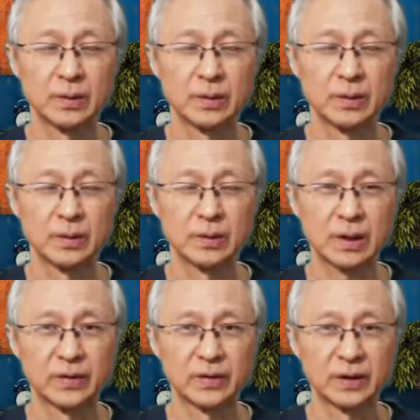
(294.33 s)
So
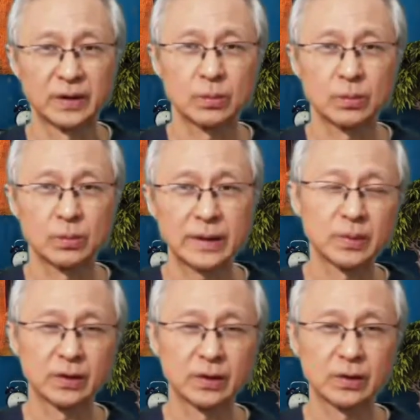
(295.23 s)
what type of skin
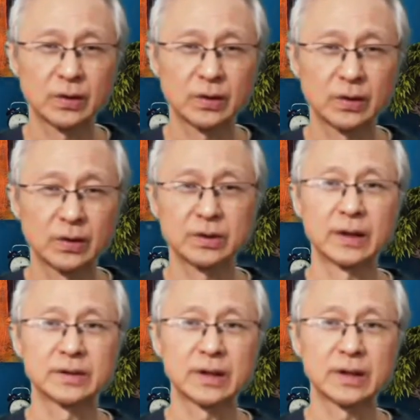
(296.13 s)
conditions can
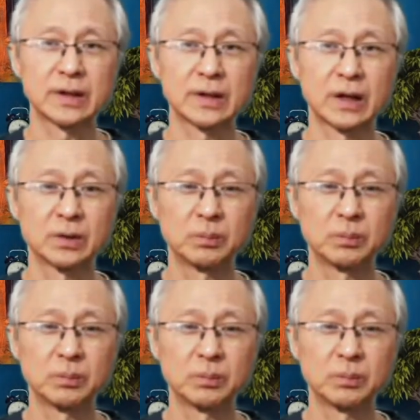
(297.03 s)
Sciton BBL
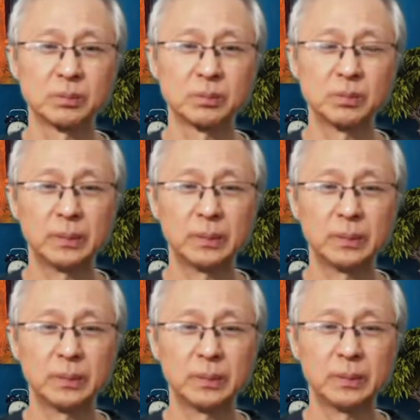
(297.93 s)
treat?
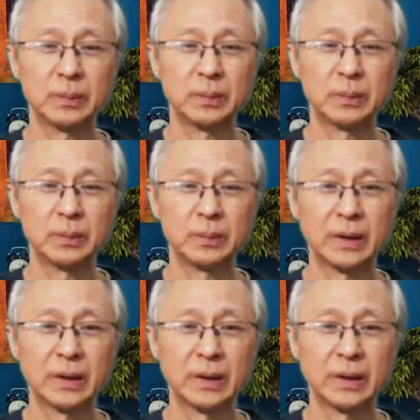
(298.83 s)
Because it has
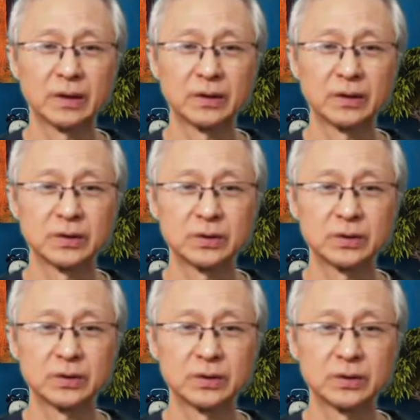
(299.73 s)
Sciton BBL
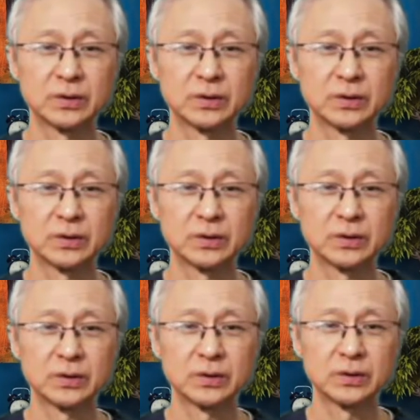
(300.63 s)
produces
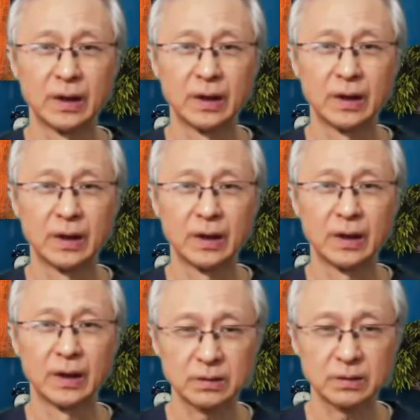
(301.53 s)
a range of
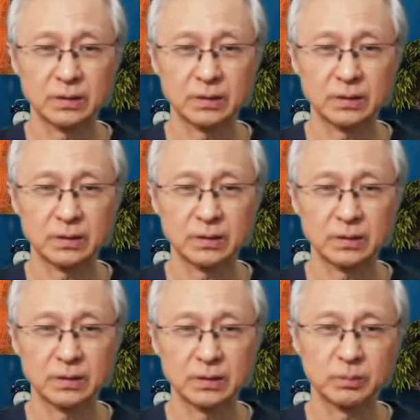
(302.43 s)
different wavelengths,
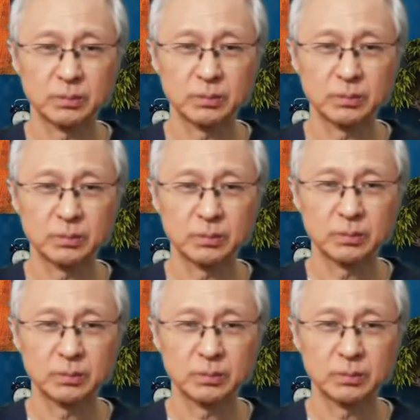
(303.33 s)
and we are